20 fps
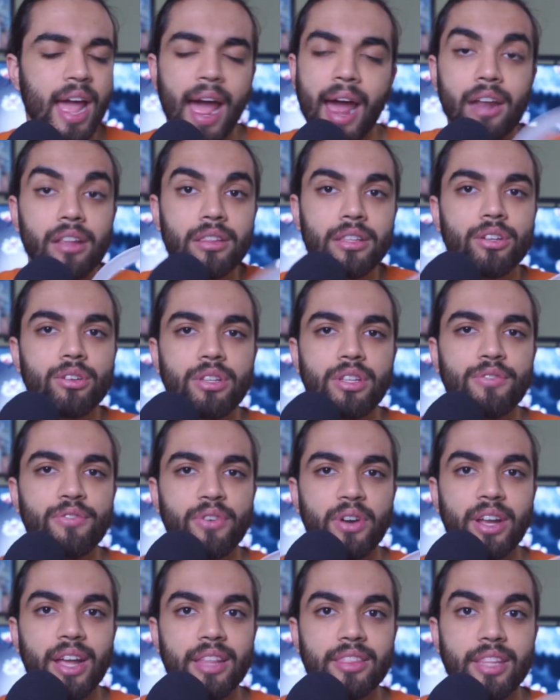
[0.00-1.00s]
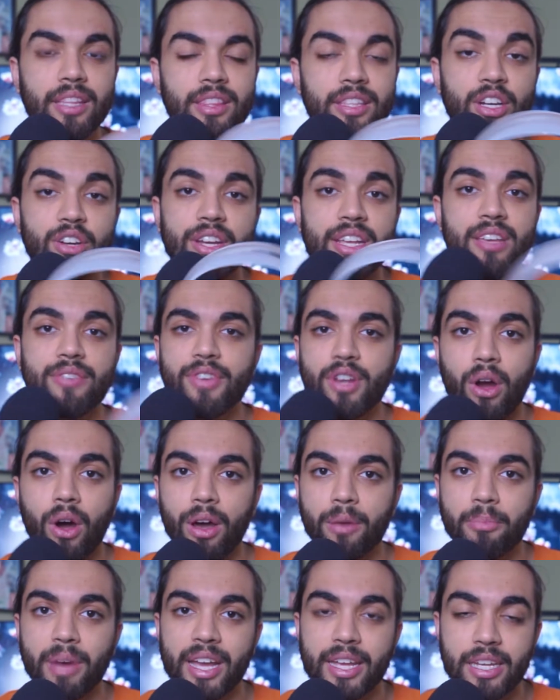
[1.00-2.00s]
I'll literally forget that they're even
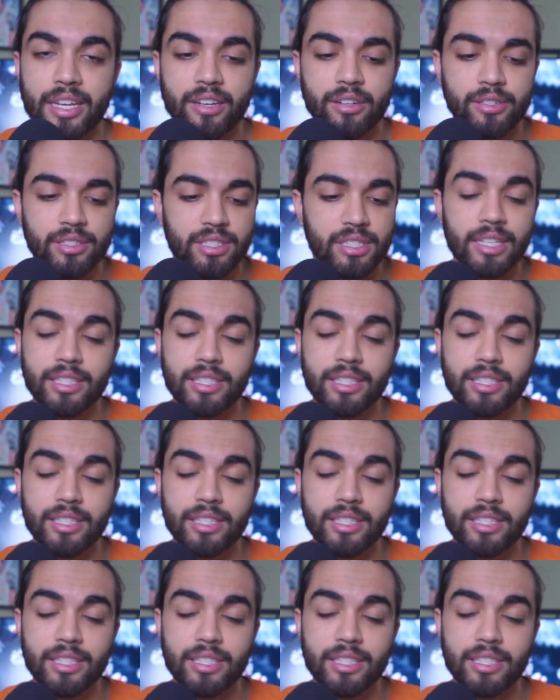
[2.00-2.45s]
on my ears.